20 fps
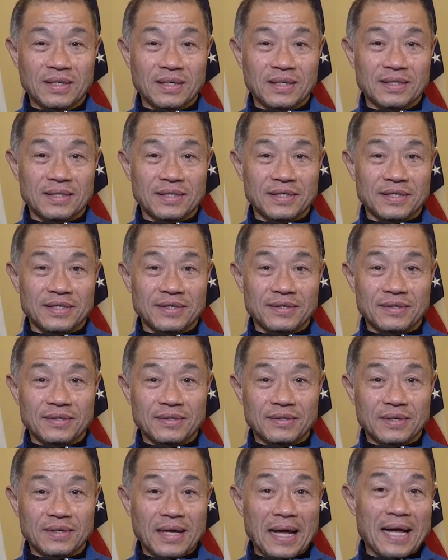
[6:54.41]
the
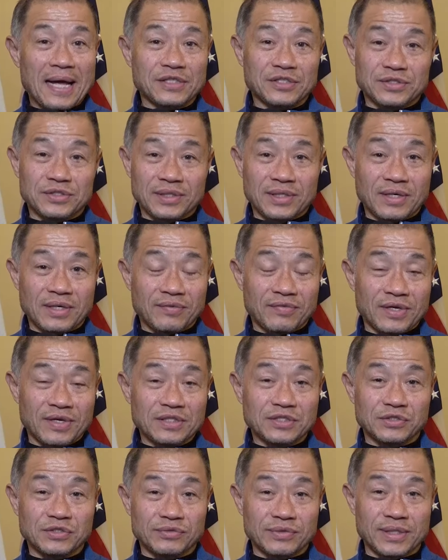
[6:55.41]
year, actually, of
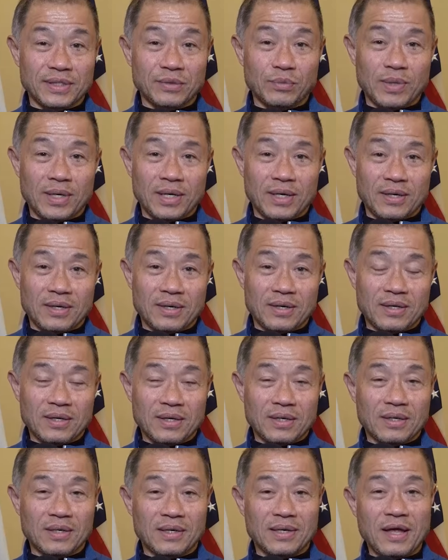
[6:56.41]
history,
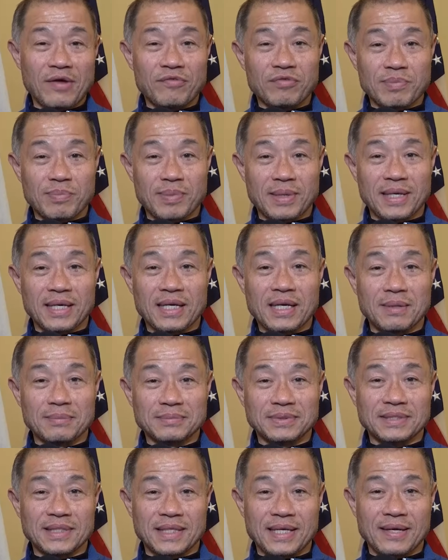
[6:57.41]
where everybody
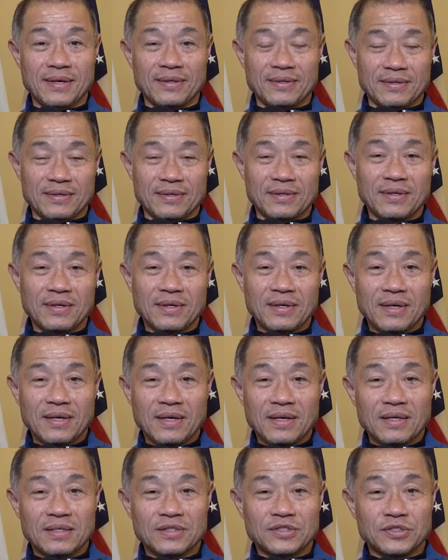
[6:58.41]
comes together
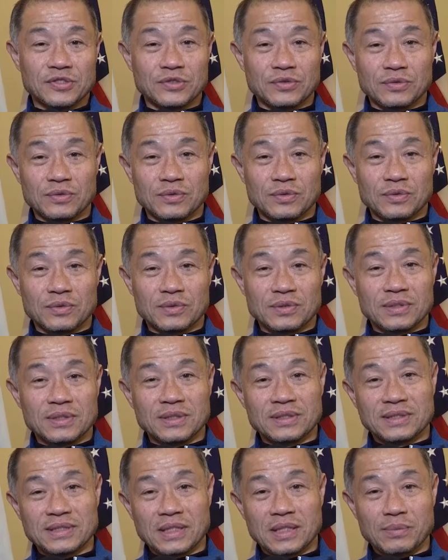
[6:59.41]
to
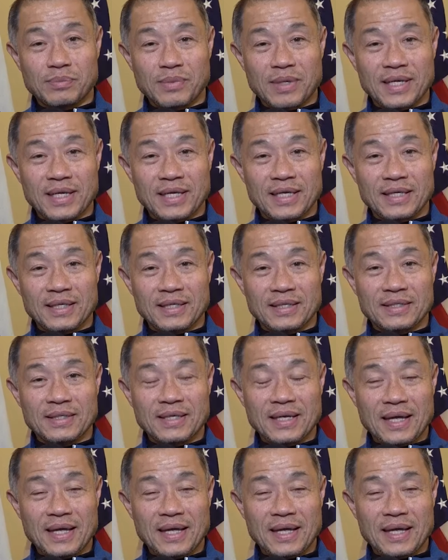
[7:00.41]
celebrate Eid